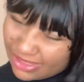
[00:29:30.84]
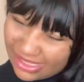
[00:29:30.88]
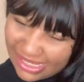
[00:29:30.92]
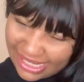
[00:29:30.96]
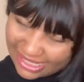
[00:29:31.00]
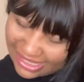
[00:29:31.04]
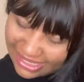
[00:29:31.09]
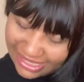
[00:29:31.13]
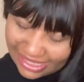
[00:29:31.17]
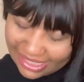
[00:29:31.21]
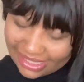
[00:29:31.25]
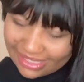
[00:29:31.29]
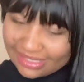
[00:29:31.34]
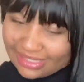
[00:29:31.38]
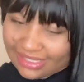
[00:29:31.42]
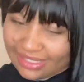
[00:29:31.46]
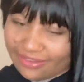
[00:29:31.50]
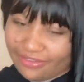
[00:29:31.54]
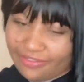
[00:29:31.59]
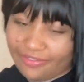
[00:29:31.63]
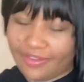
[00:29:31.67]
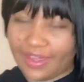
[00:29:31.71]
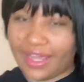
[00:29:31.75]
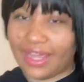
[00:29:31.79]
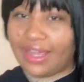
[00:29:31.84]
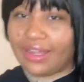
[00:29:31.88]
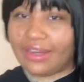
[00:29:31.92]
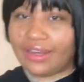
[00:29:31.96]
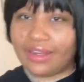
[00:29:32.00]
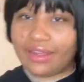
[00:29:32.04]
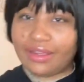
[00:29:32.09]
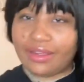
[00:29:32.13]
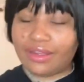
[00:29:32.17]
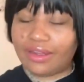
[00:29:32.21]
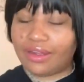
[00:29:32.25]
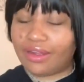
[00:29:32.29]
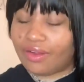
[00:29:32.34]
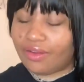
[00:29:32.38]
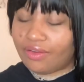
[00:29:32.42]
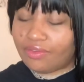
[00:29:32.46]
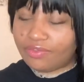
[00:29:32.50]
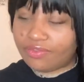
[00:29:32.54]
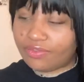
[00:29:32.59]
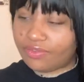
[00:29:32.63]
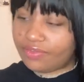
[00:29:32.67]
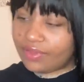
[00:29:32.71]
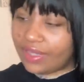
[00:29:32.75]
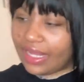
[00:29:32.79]
gigantic fan
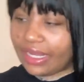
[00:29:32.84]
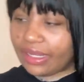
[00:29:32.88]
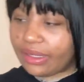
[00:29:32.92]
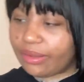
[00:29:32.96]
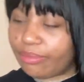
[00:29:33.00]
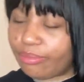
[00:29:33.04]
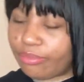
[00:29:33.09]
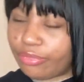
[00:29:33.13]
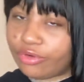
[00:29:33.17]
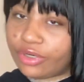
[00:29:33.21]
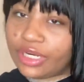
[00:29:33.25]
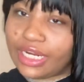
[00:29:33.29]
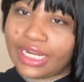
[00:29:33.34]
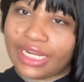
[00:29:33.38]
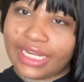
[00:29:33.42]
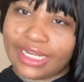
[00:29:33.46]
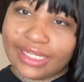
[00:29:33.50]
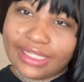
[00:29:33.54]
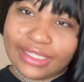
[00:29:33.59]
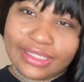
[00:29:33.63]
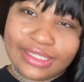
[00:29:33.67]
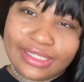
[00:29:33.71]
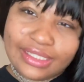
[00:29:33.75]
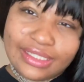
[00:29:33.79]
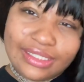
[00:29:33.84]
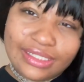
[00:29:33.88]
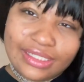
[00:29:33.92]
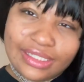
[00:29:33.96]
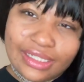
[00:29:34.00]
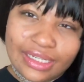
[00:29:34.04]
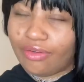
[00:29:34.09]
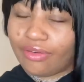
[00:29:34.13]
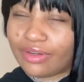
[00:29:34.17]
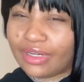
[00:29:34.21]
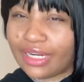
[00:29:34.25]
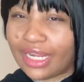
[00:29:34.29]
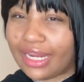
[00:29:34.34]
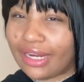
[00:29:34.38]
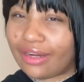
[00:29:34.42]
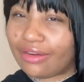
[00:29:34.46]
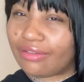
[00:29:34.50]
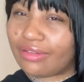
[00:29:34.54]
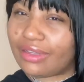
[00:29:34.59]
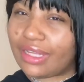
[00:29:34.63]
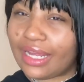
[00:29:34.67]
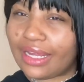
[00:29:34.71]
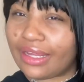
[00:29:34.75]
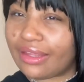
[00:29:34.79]
of like braids on hair
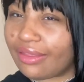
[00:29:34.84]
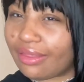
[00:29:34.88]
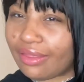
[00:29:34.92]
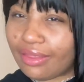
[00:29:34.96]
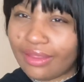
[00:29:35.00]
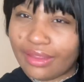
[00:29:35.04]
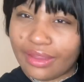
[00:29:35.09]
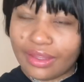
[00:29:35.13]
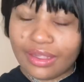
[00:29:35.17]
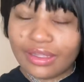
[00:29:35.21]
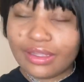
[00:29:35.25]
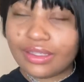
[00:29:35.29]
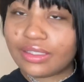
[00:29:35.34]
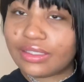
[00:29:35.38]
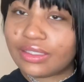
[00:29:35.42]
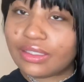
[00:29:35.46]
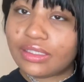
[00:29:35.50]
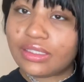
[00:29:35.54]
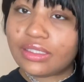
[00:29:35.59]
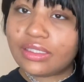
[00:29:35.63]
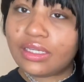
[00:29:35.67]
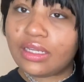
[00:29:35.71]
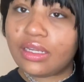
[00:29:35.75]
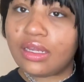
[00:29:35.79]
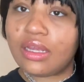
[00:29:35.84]
like this,